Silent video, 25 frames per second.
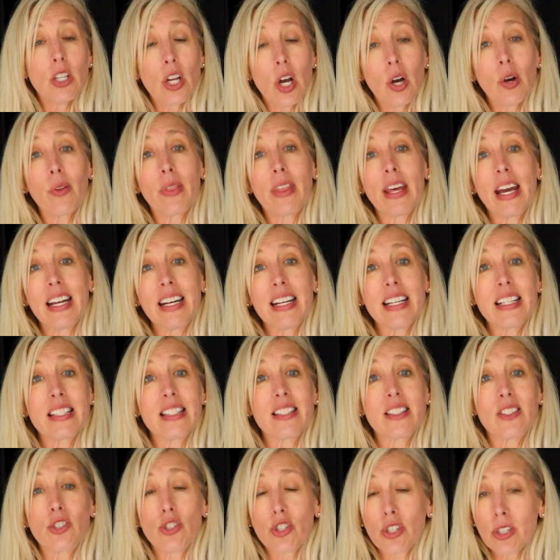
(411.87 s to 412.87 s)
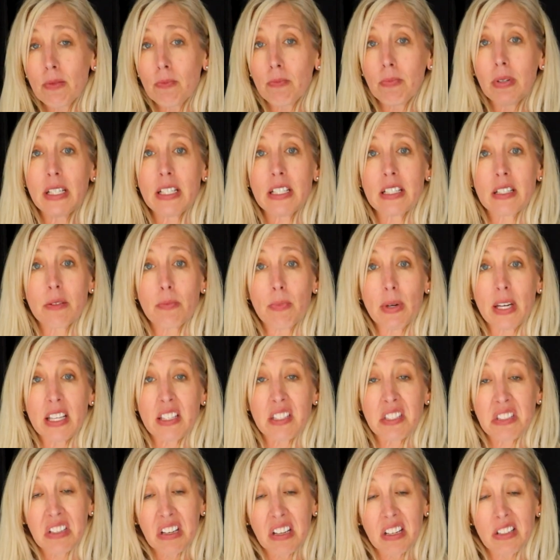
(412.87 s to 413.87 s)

know that it shouldn't be dismissed